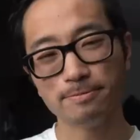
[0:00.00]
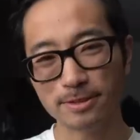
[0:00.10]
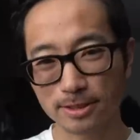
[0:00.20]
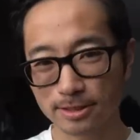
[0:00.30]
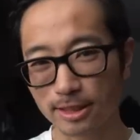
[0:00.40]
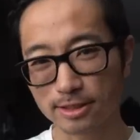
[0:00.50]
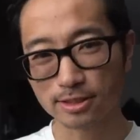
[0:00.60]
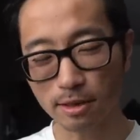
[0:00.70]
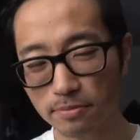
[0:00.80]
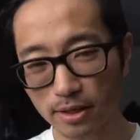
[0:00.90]
just like
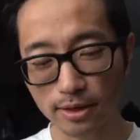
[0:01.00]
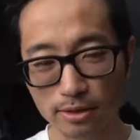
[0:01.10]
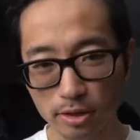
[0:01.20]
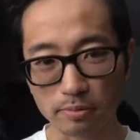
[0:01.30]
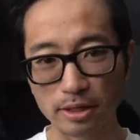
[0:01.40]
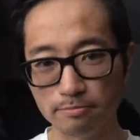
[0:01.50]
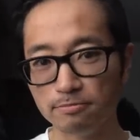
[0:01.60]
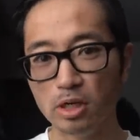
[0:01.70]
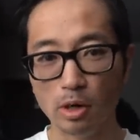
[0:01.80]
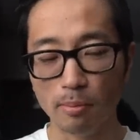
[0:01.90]
something a little bit
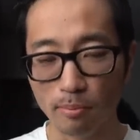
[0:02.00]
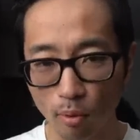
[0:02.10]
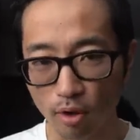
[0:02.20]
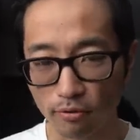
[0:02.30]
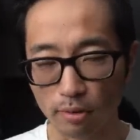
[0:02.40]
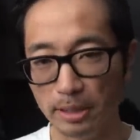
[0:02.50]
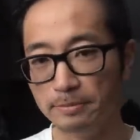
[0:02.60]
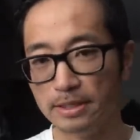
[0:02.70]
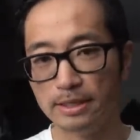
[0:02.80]
more from it.